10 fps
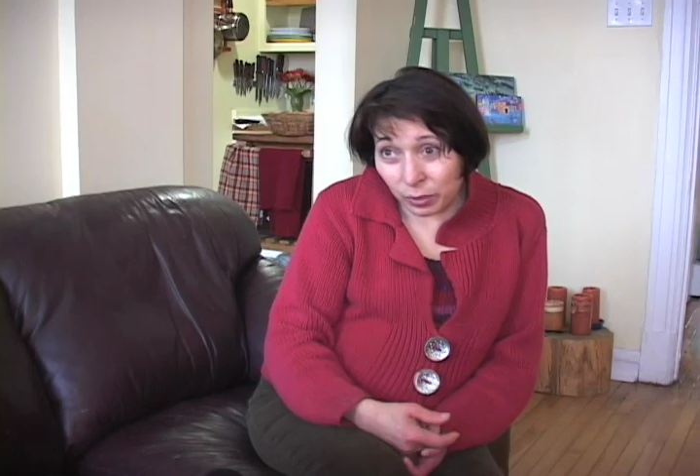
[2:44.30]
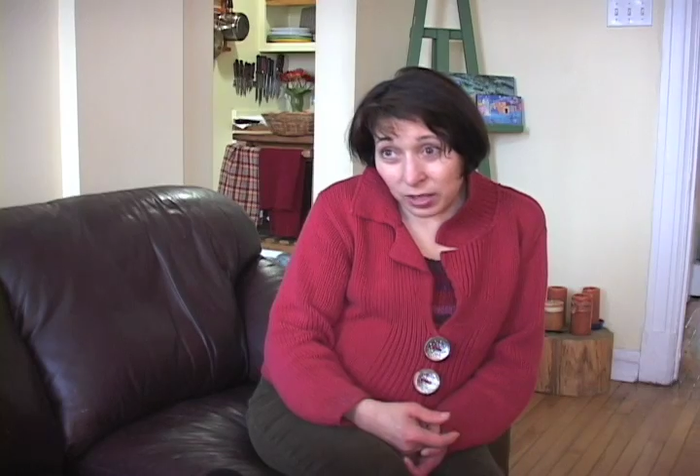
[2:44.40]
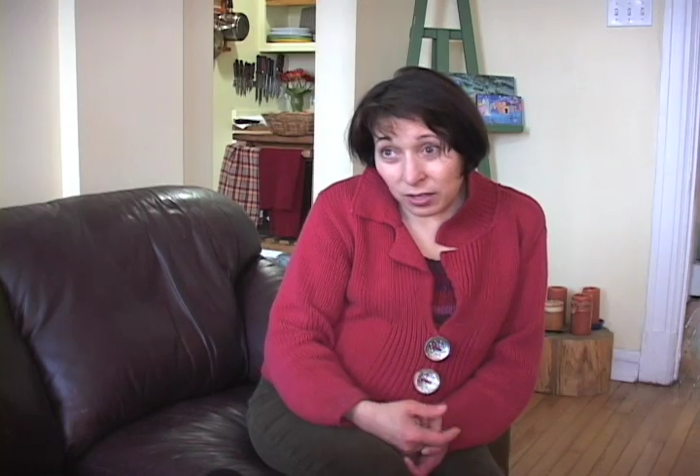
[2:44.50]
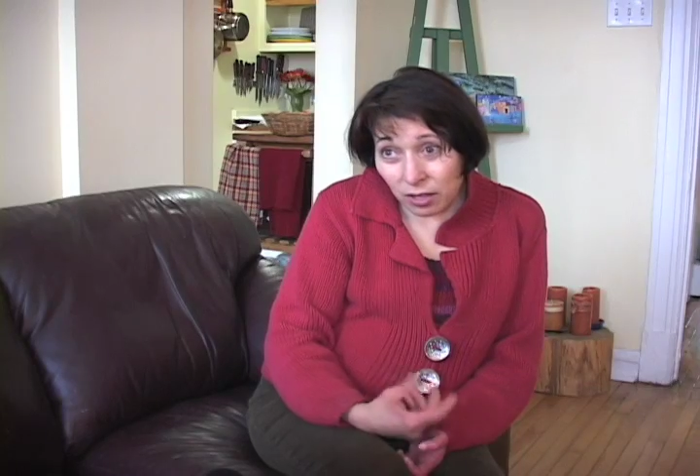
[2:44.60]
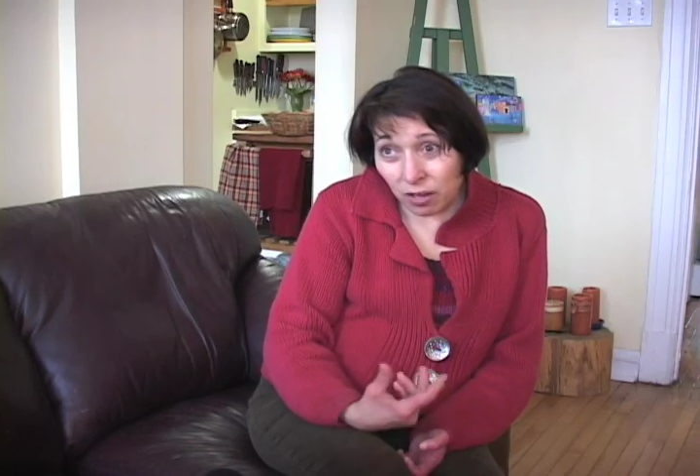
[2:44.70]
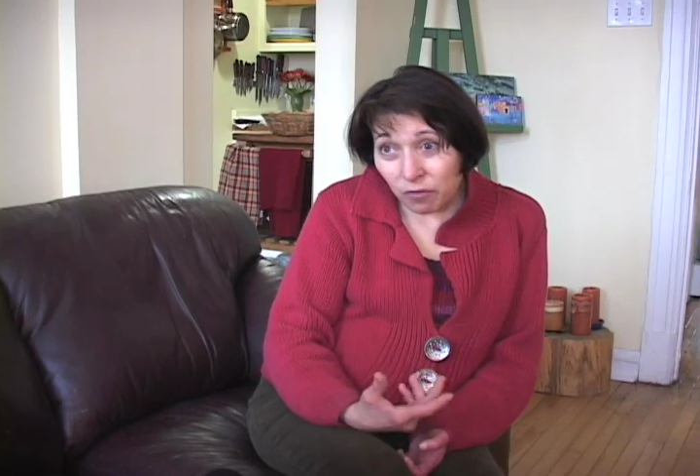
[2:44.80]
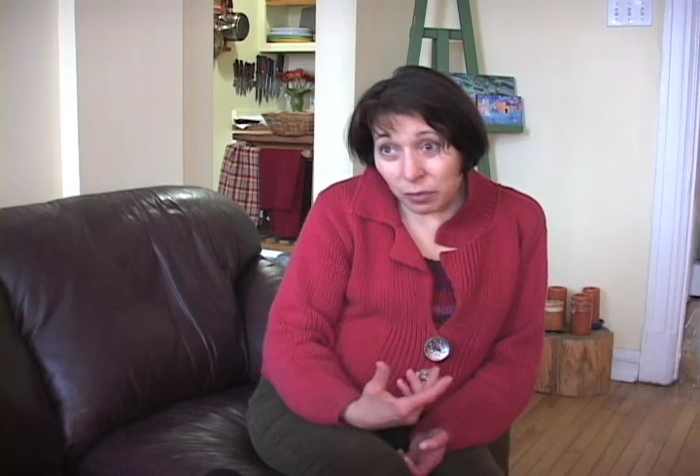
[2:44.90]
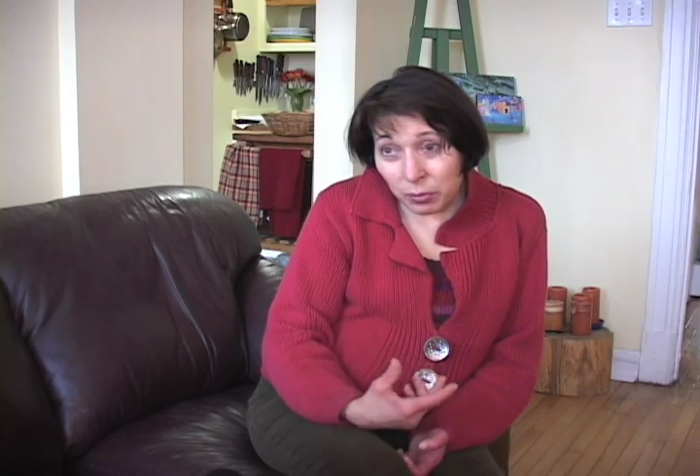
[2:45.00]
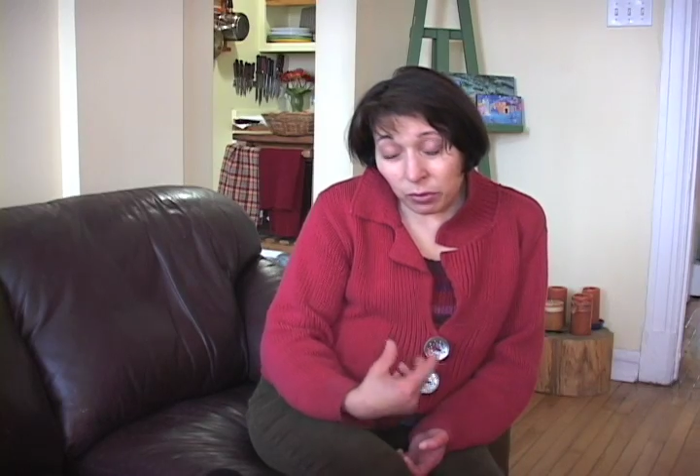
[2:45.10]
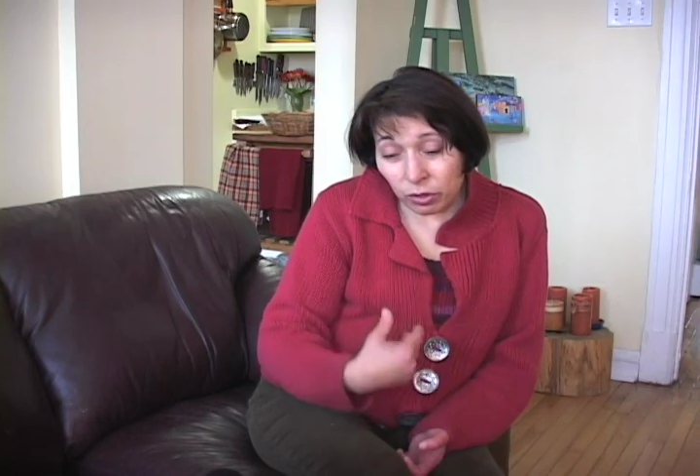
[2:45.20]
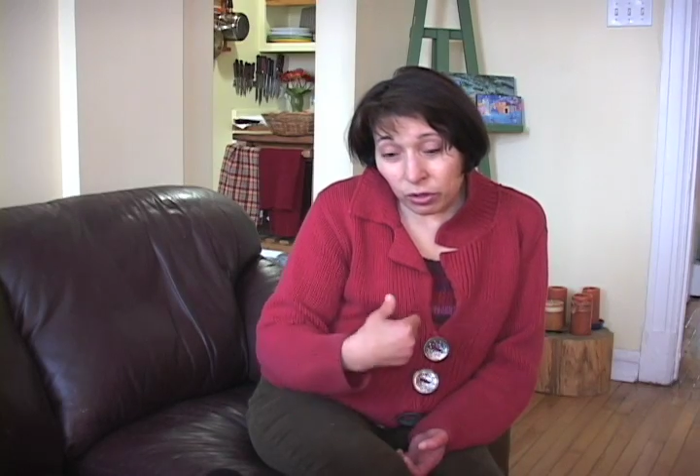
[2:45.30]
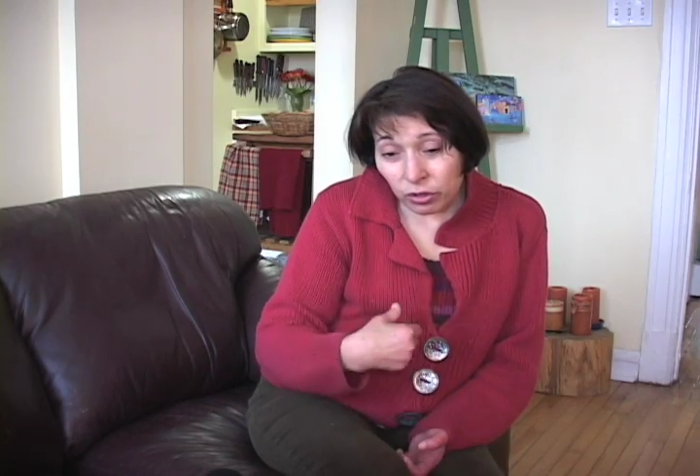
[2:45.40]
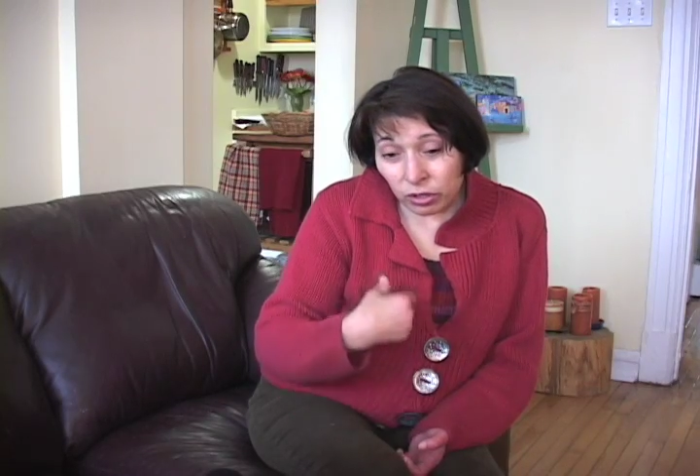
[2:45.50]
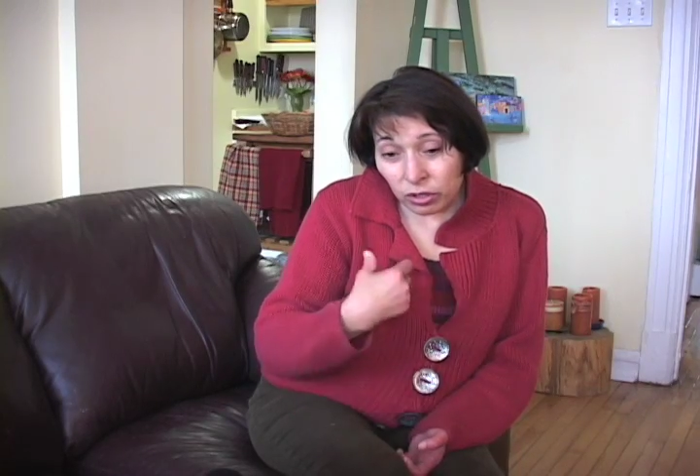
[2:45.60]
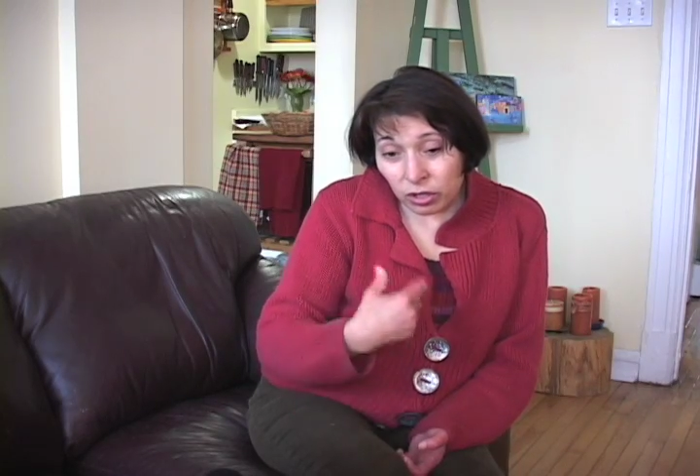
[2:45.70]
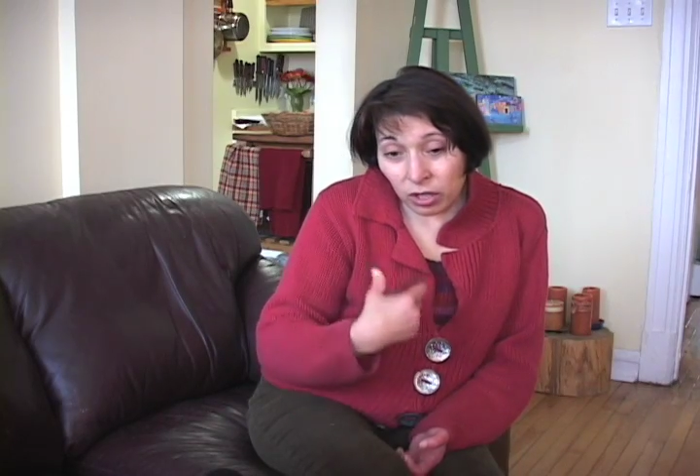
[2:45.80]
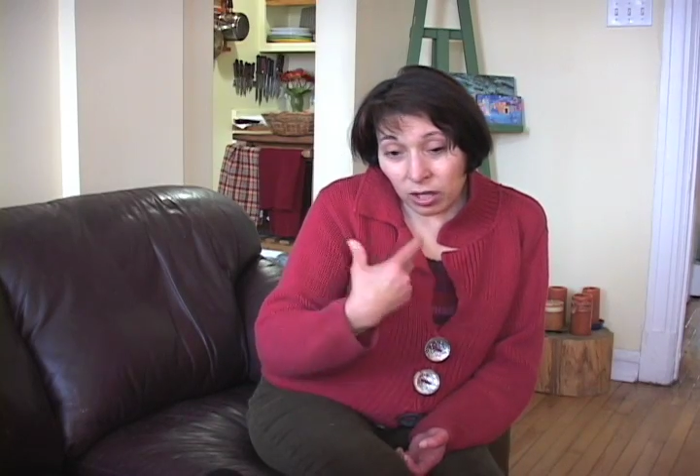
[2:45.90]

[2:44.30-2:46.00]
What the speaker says: because a lot of people couldn't